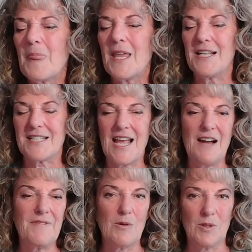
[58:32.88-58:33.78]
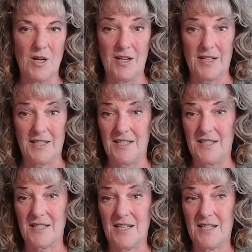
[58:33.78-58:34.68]
It's a half hour long, and it
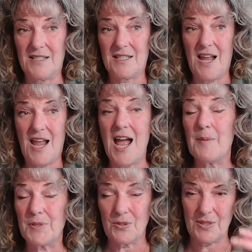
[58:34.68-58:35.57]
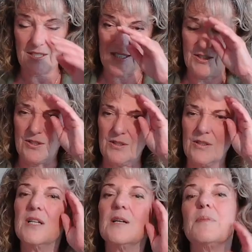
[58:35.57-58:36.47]
is absolutely
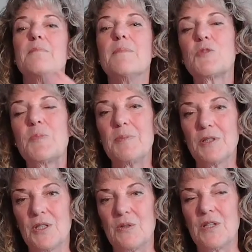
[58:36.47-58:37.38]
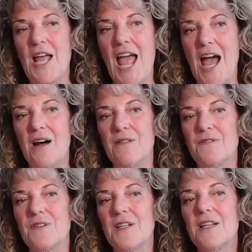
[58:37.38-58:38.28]
hysterical. But most people don't have
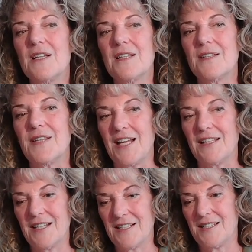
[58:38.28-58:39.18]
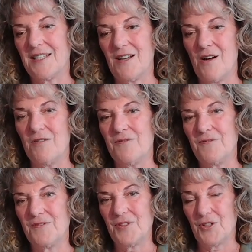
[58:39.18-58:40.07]
that legacy
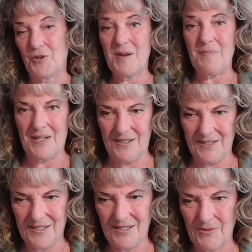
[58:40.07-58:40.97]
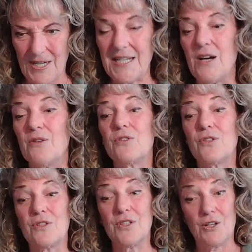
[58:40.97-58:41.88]
of their grandparents. Right now
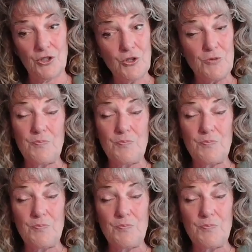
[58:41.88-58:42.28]
you